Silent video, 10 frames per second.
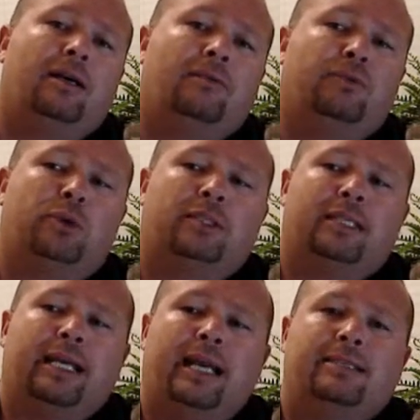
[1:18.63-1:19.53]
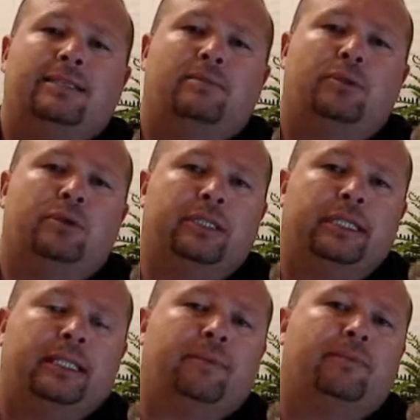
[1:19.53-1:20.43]
Unfortunately, as an
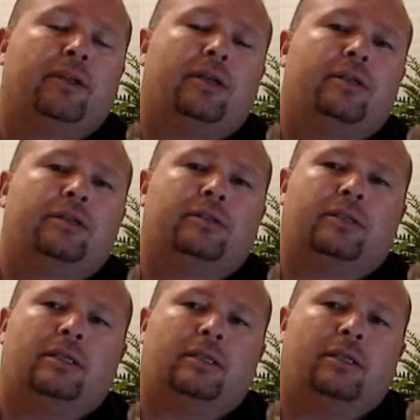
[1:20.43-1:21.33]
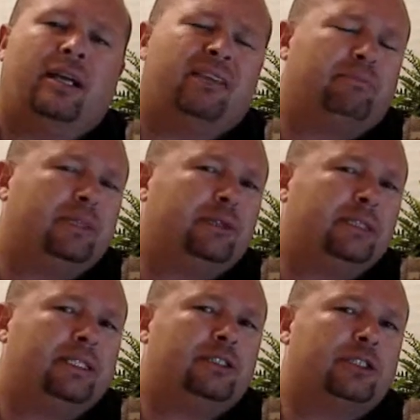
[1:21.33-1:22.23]
employee, there's a lot of
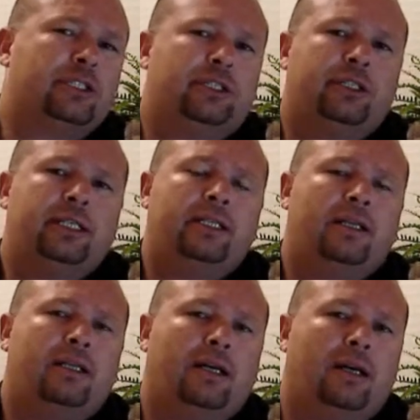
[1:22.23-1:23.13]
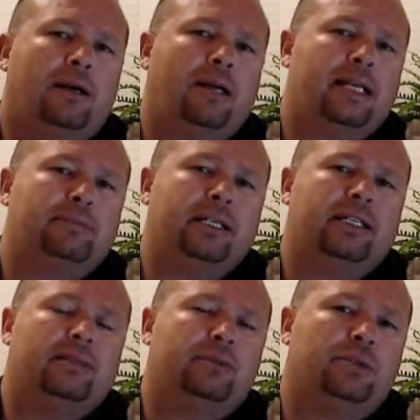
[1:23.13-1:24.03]
built-in security as
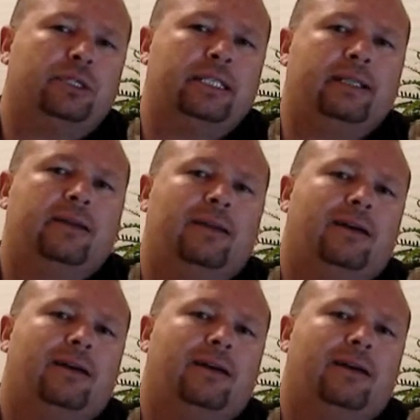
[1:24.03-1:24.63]
being an employee,